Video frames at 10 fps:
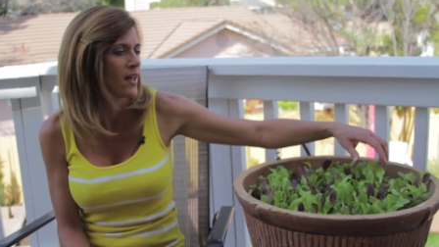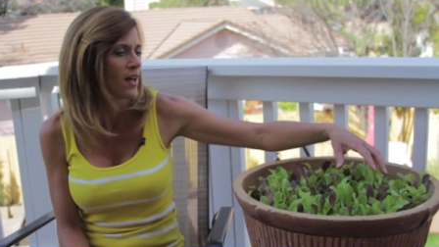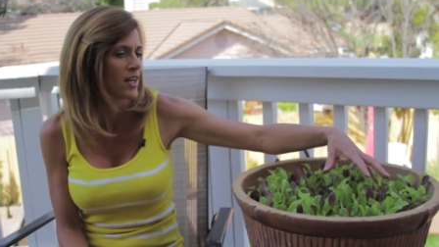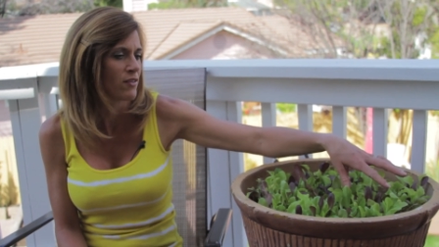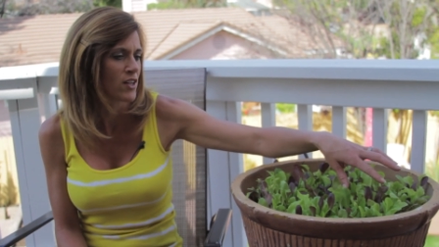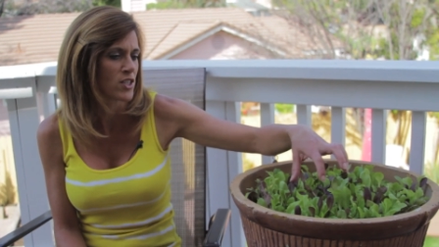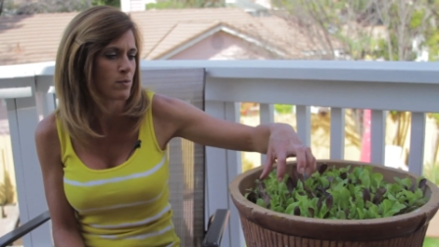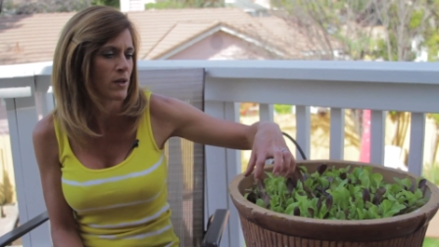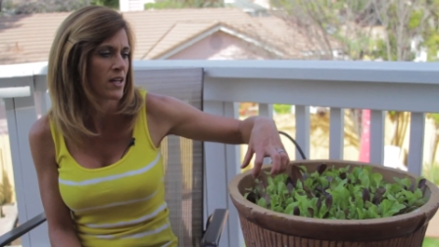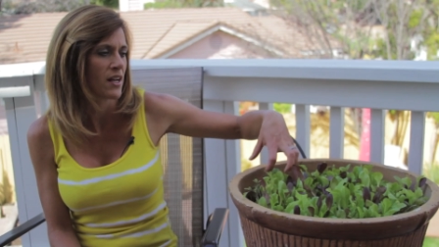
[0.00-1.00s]
And if I just
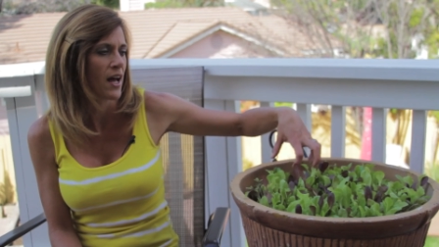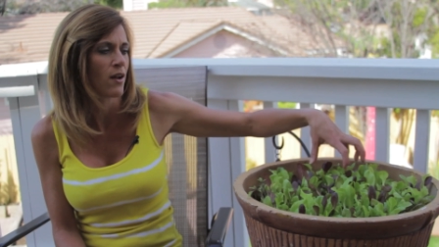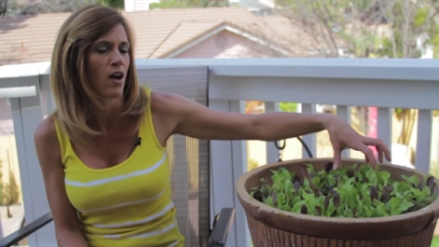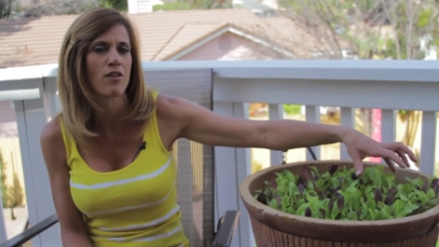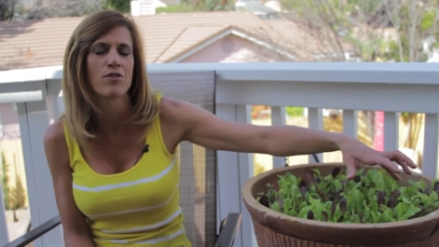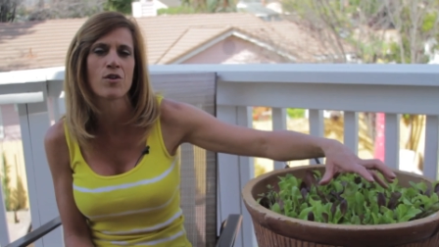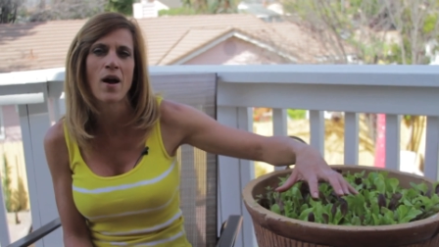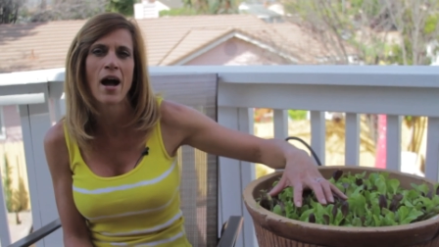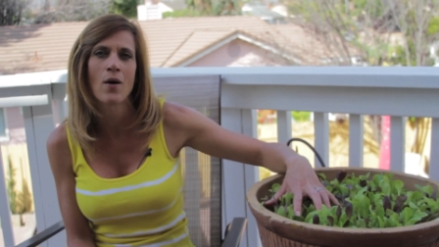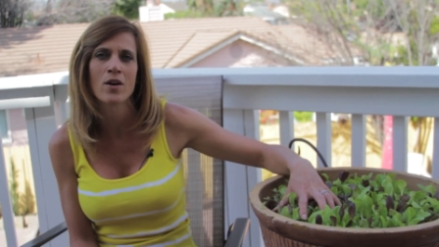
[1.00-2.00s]
pick it out all
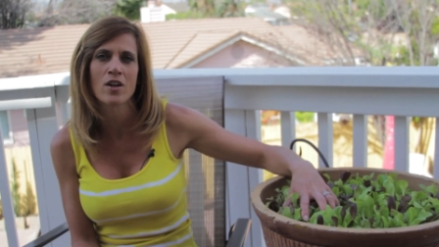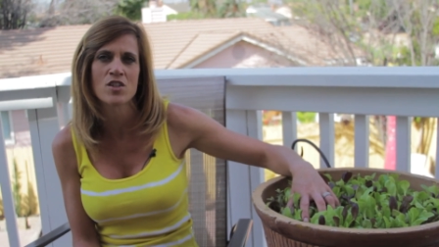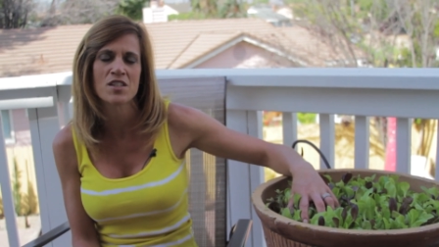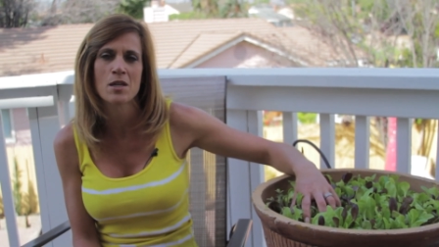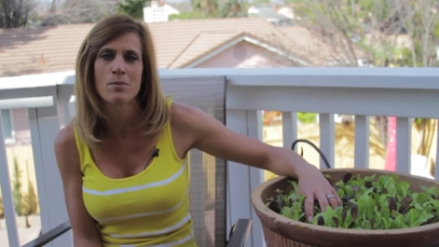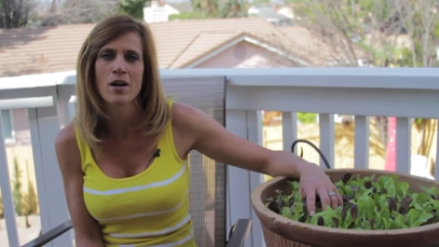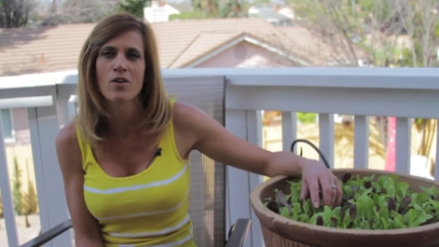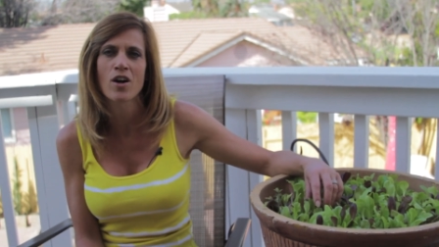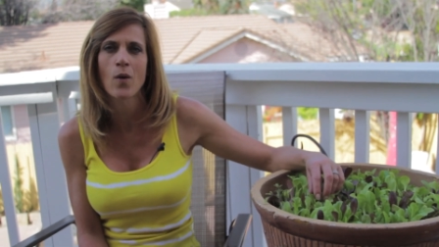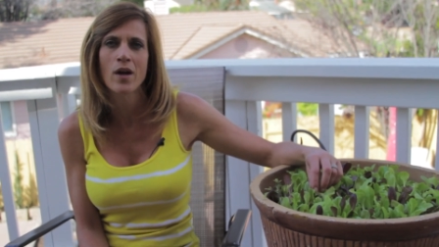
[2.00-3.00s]
throughout, it'll just keep on
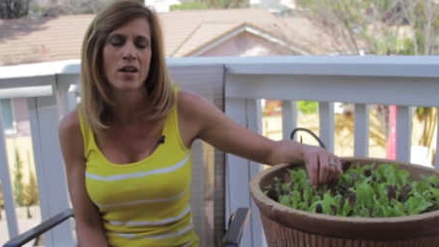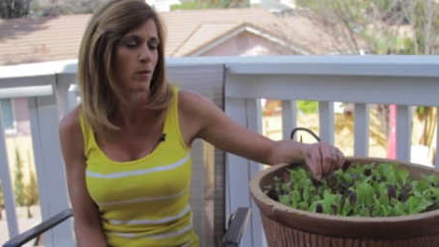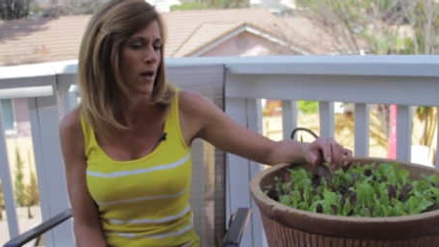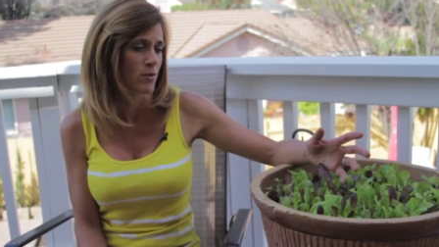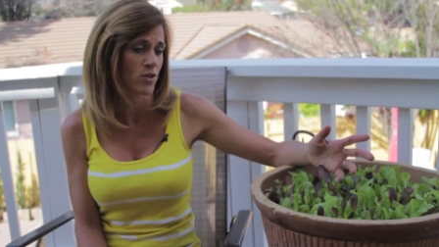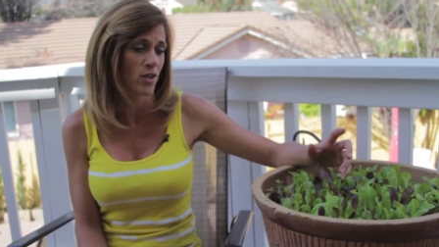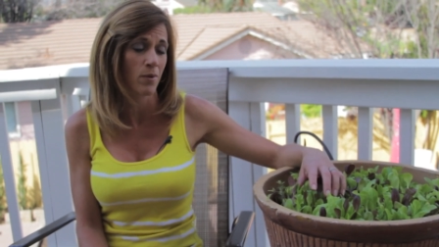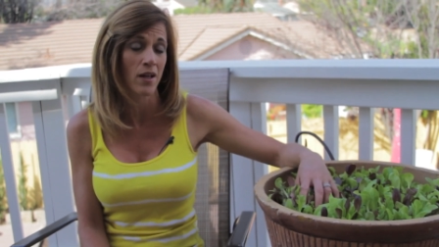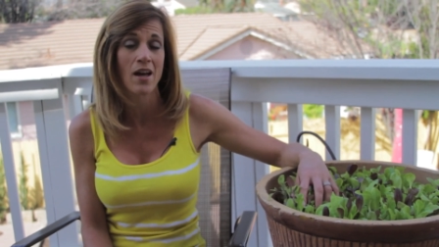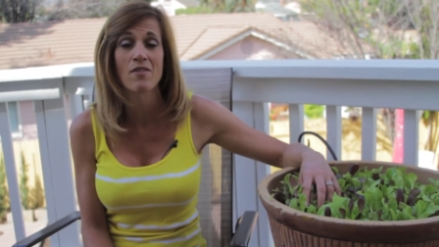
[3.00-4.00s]
growing. i am sure I'll
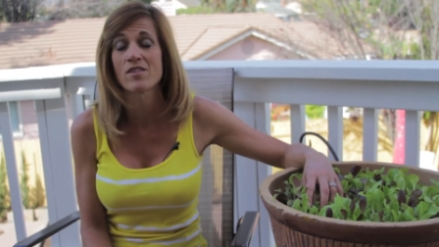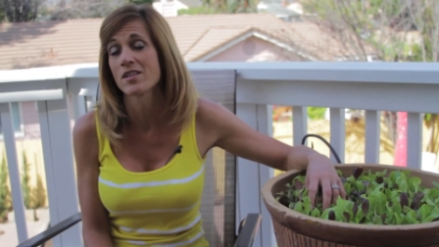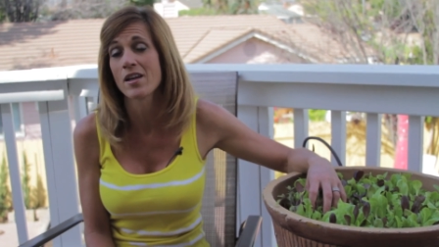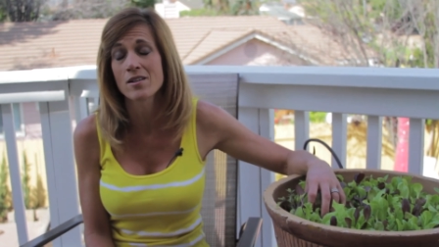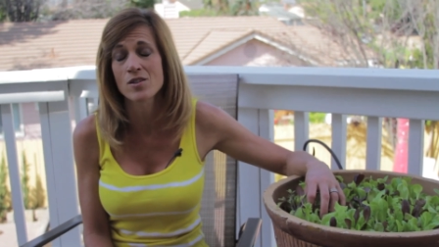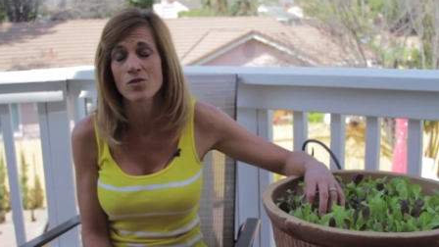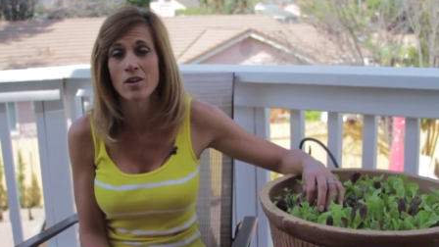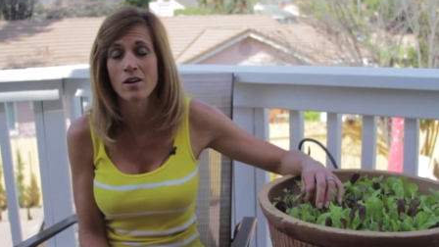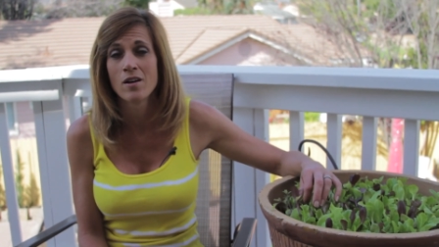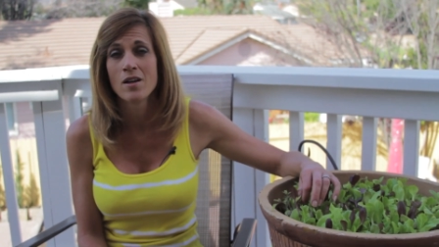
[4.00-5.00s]
probably have this lettuce
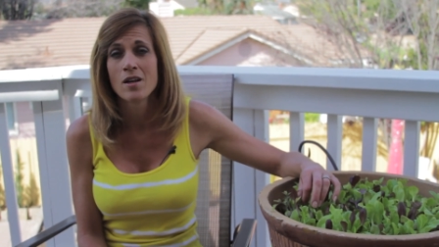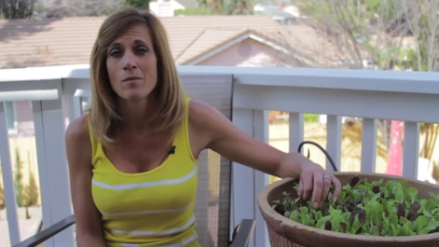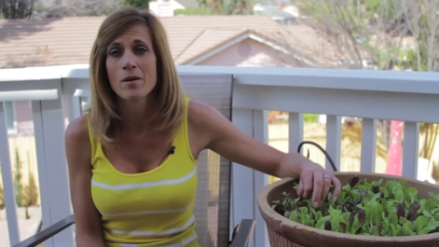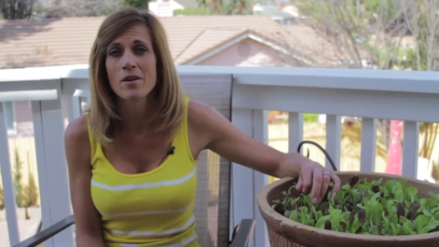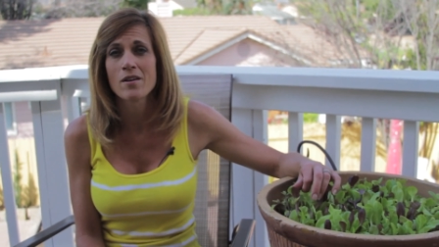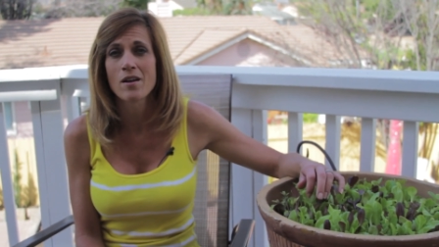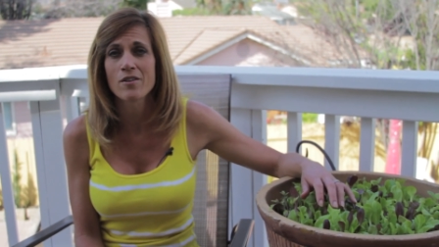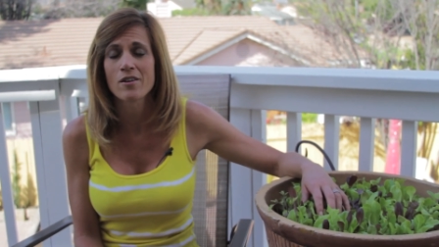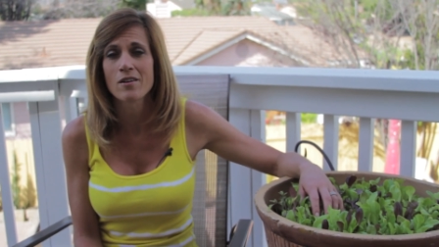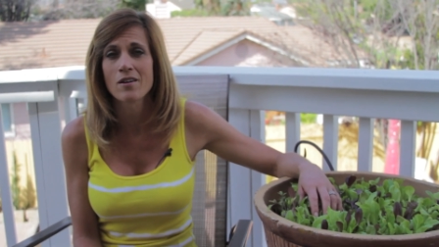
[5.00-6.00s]
for maybe
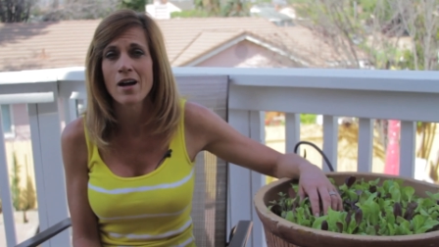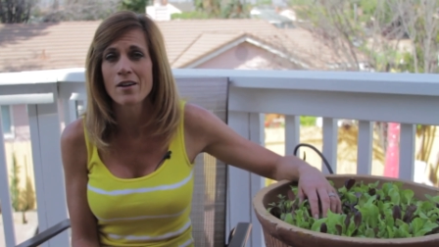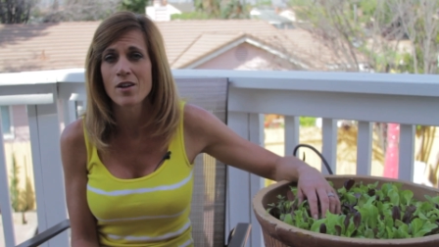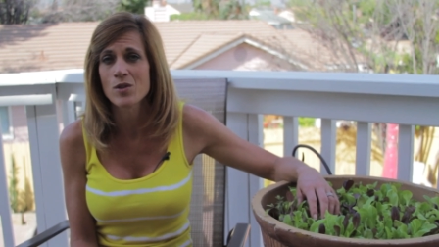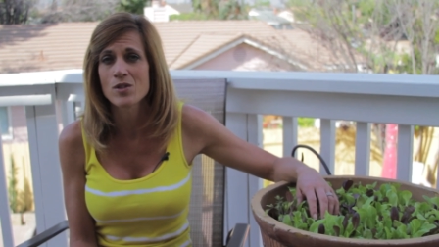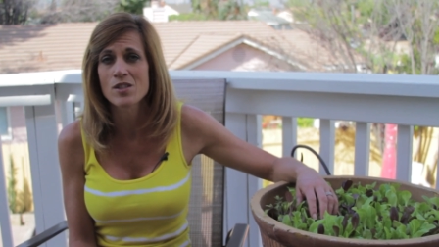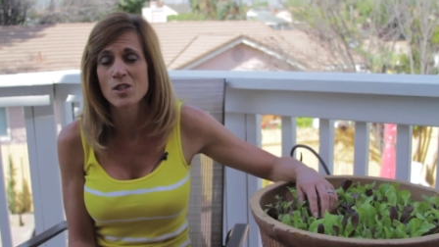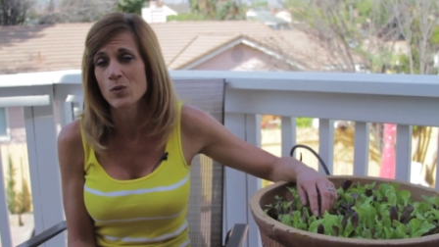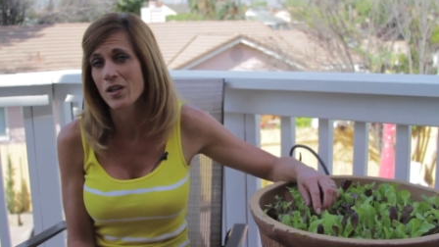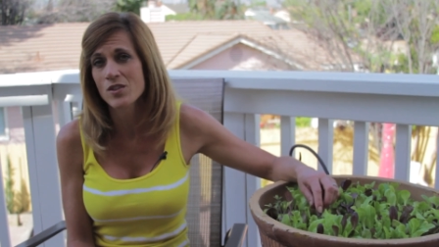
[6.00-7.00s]
another, I don't know,
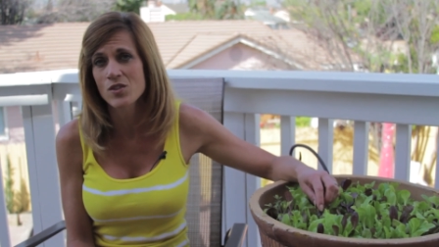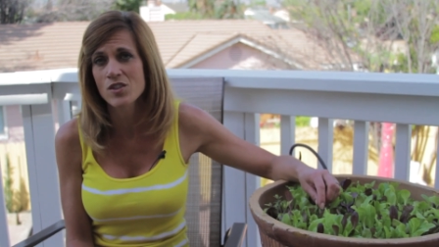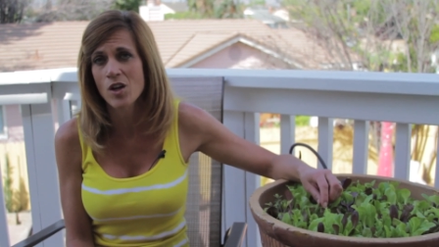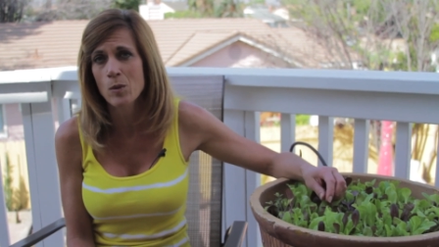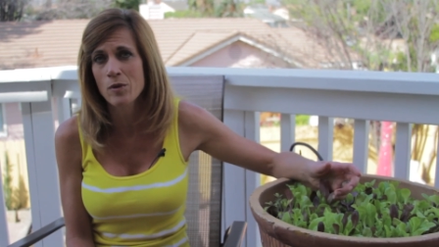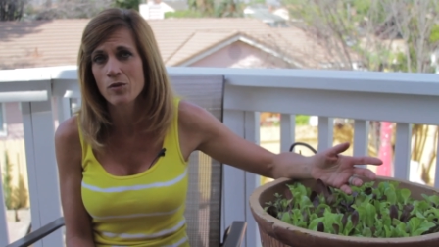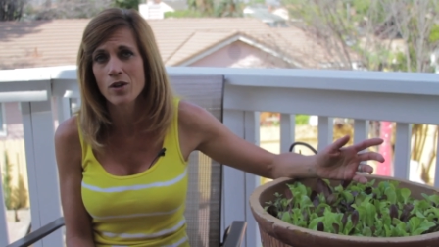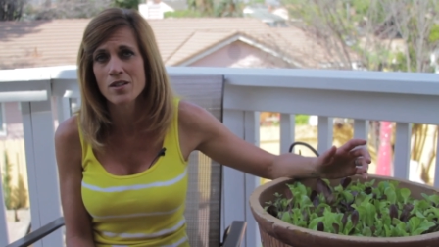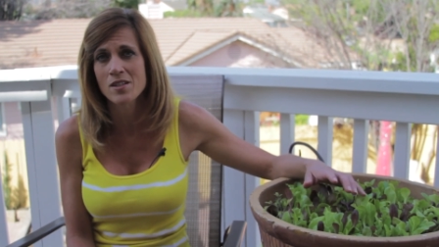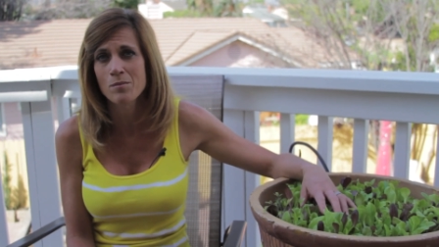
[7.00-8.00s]
six weeks or so
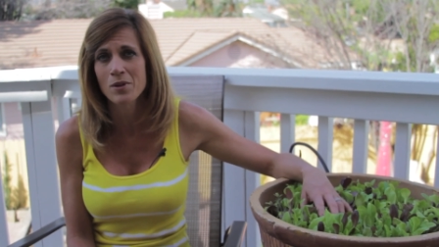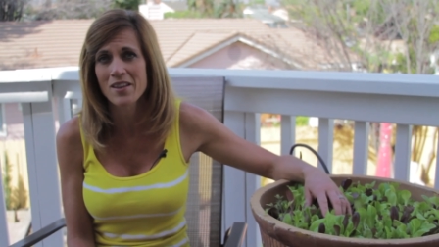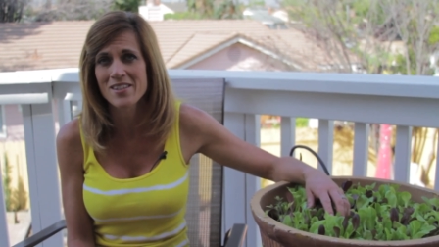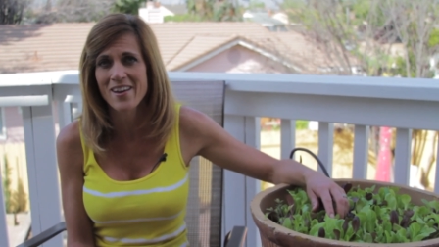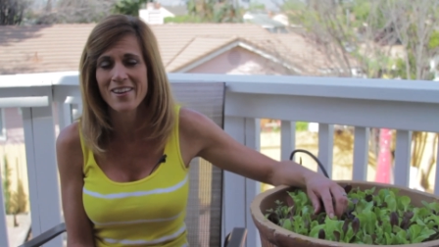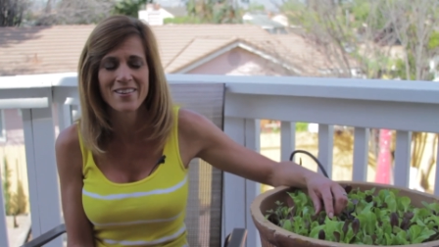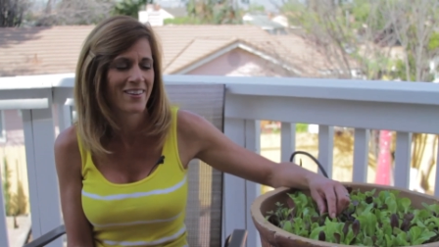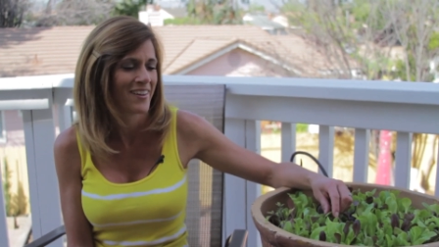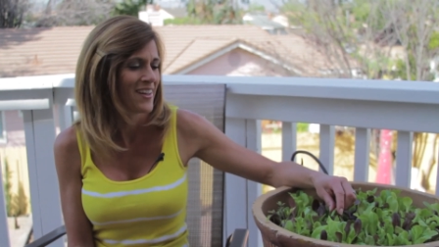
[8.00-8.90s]
before it's completely done.